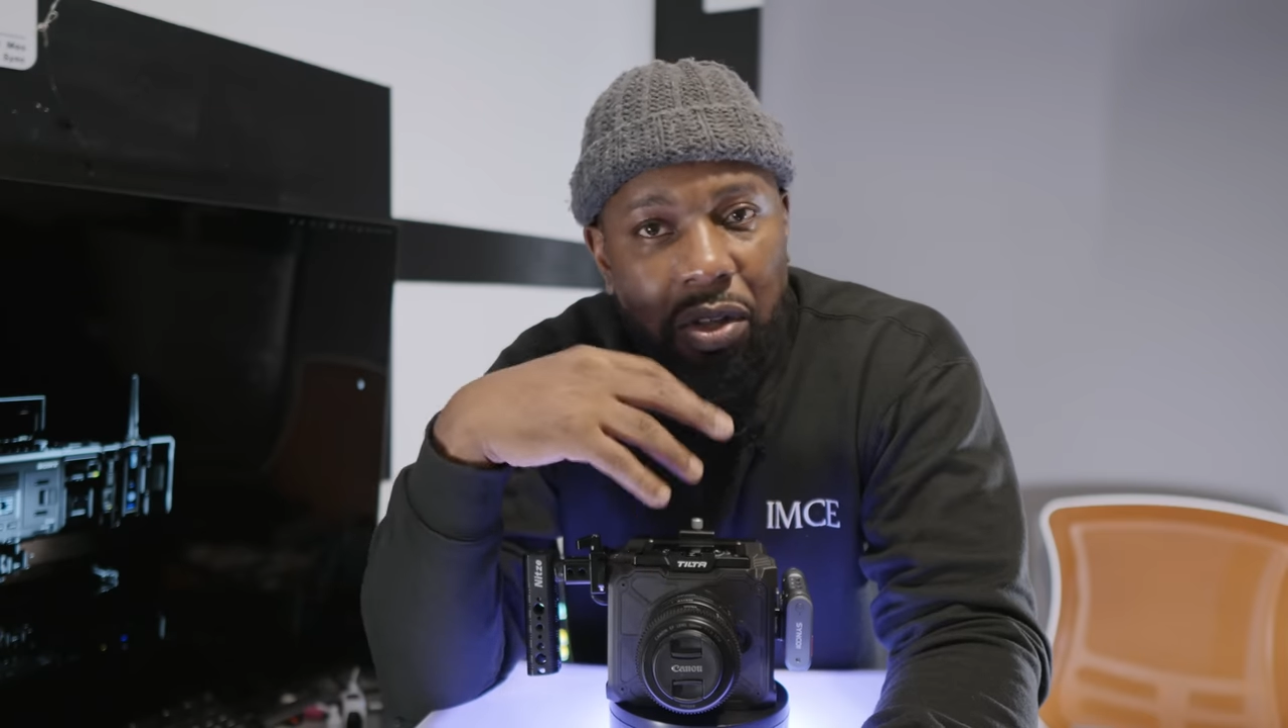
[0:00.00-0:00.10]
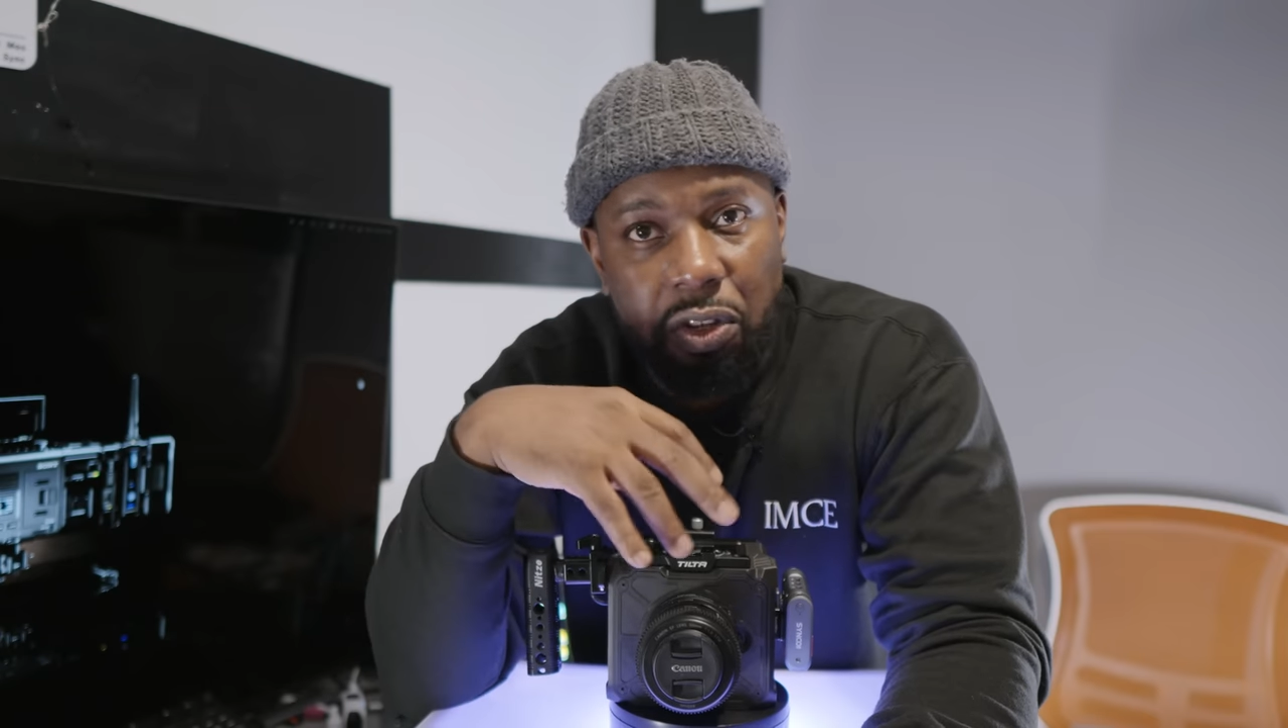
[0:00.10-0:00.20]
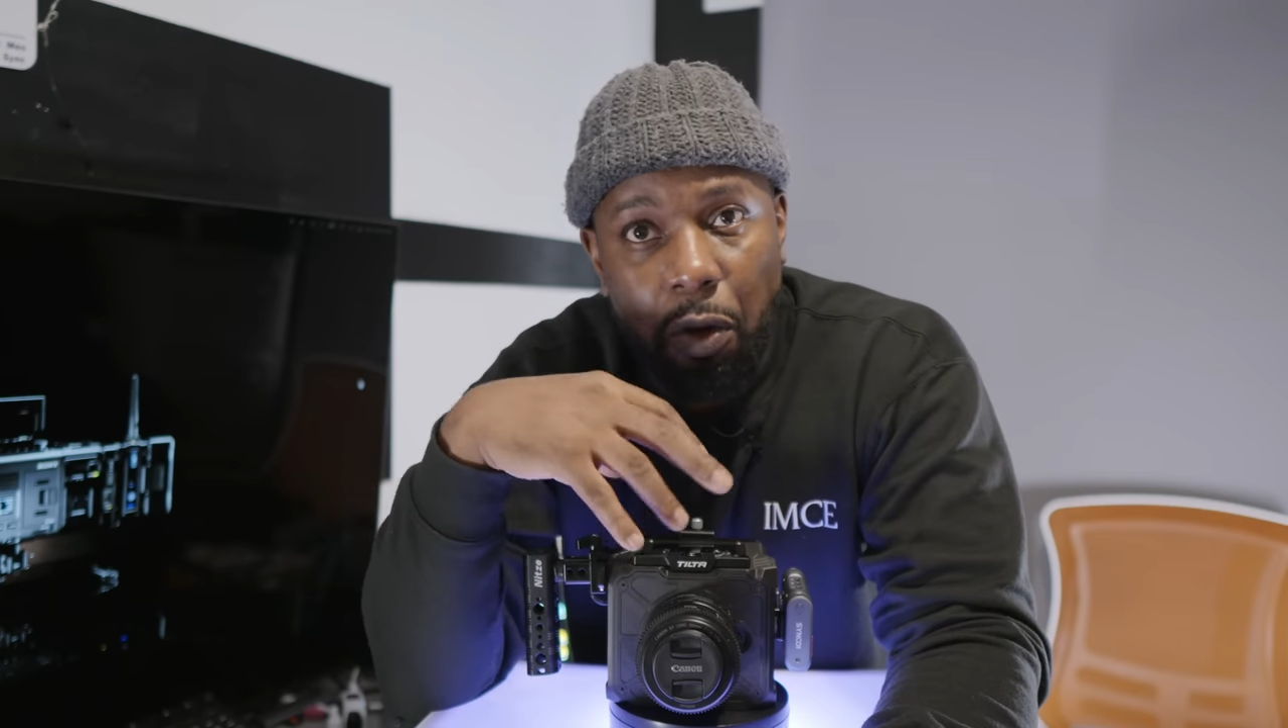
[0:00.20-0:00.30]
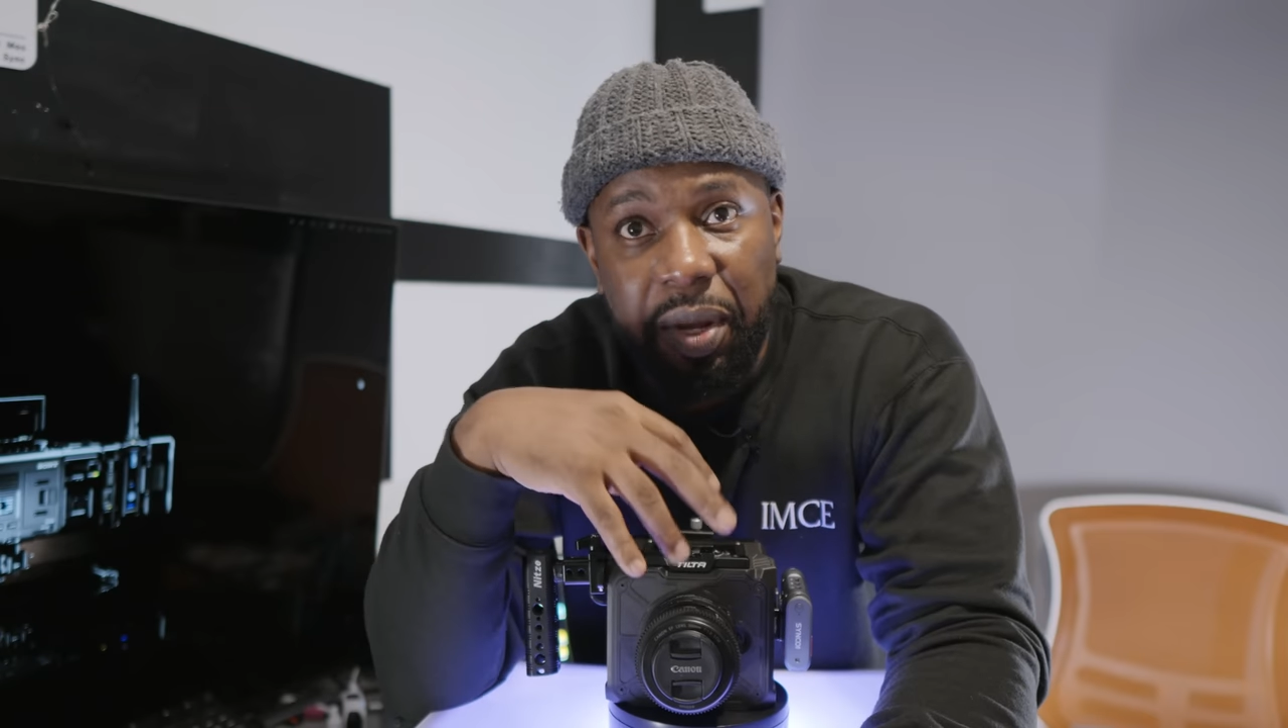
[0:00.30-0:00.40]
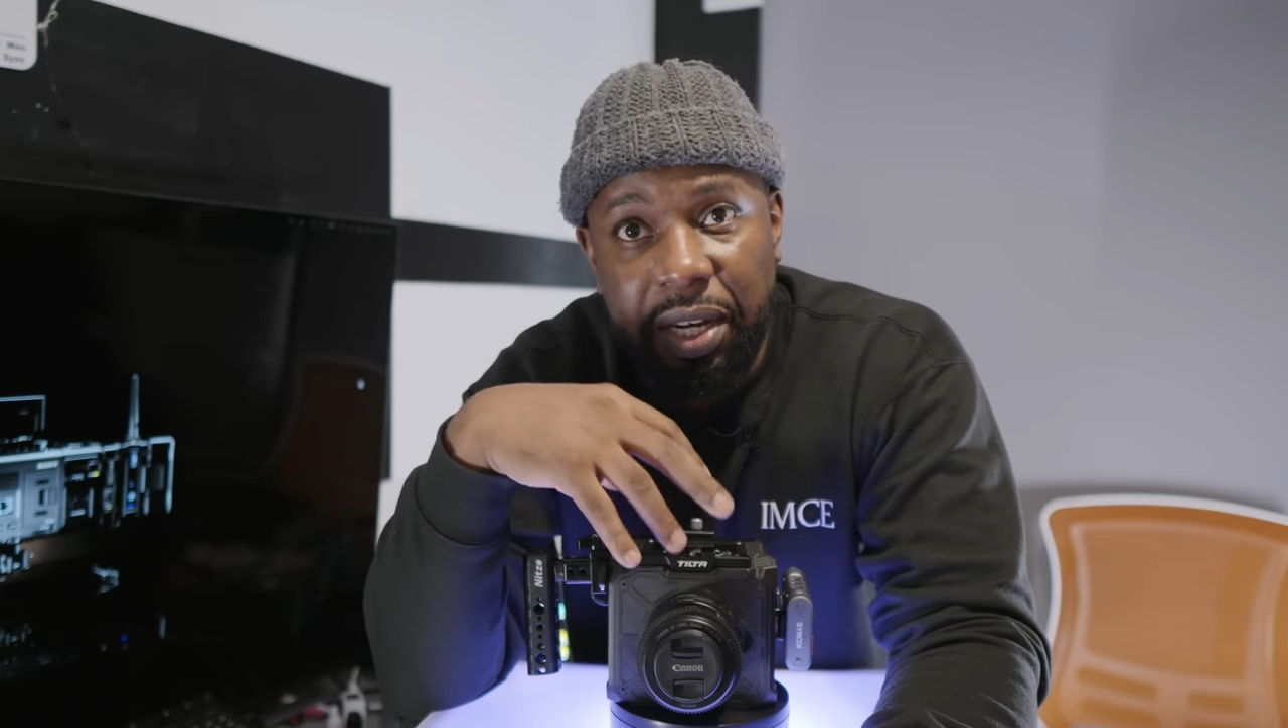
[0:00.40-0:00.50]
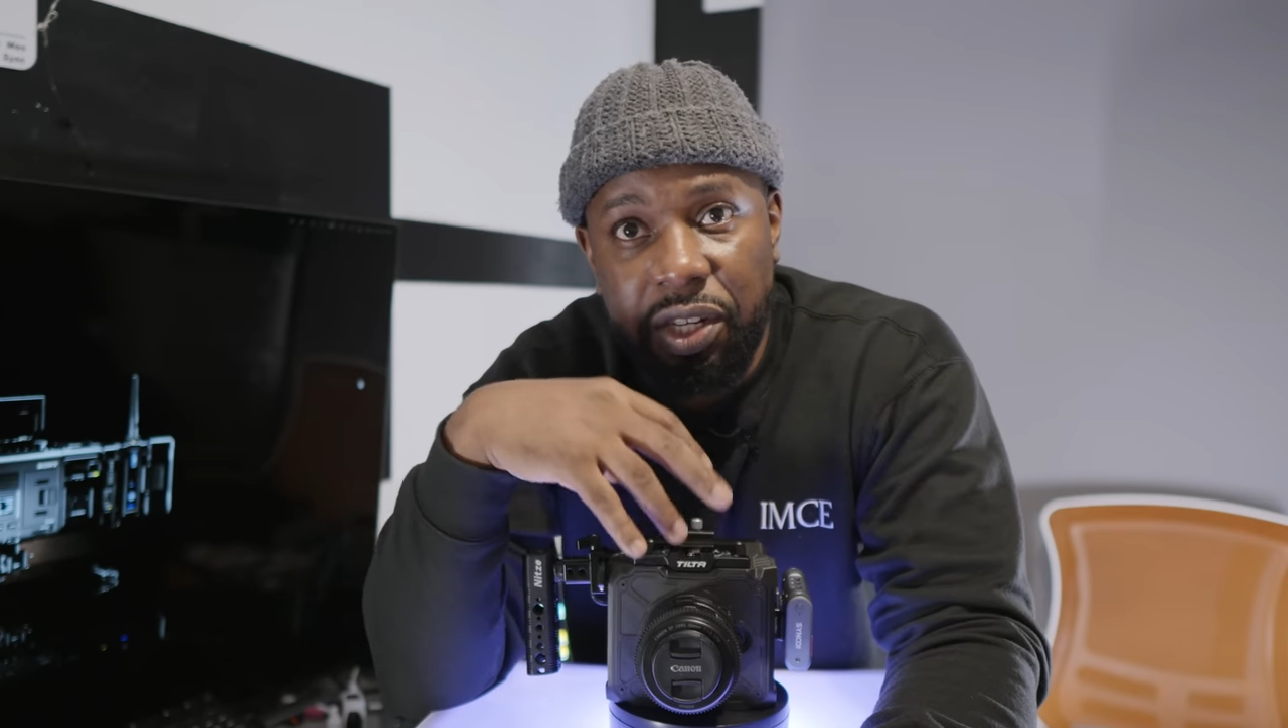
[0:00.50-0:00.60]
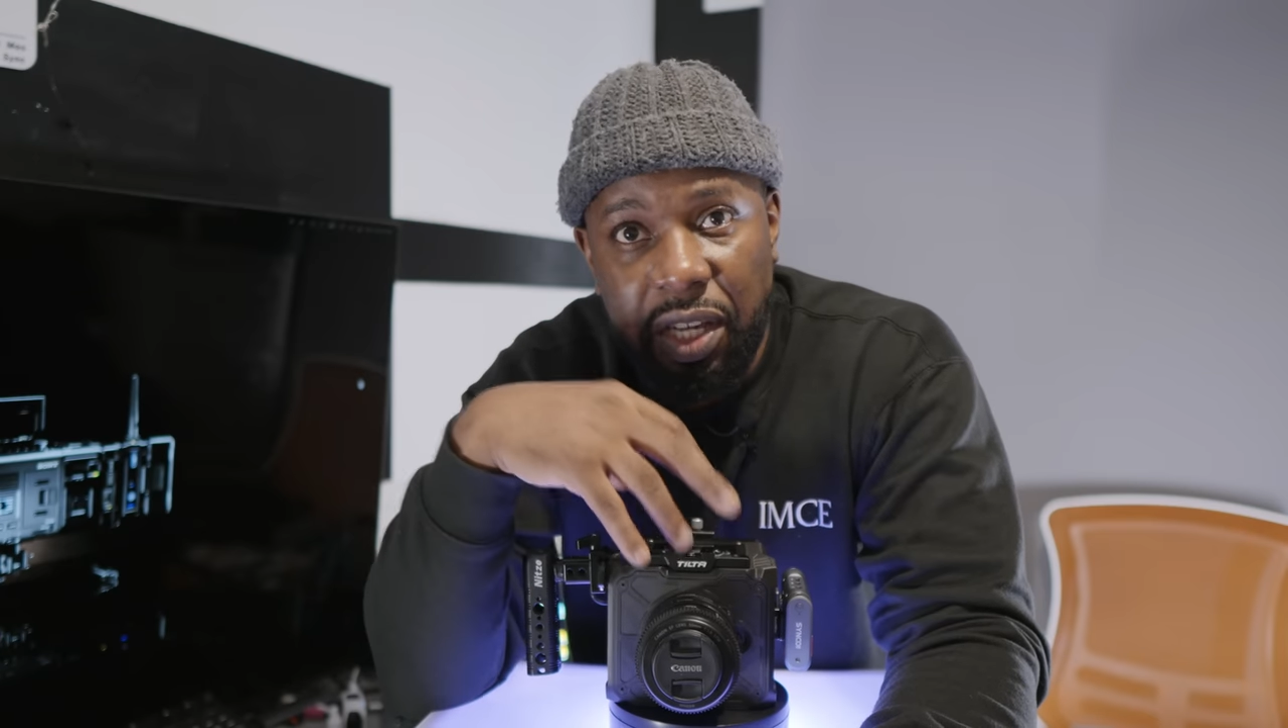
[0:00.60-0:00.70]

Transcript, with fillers: stopping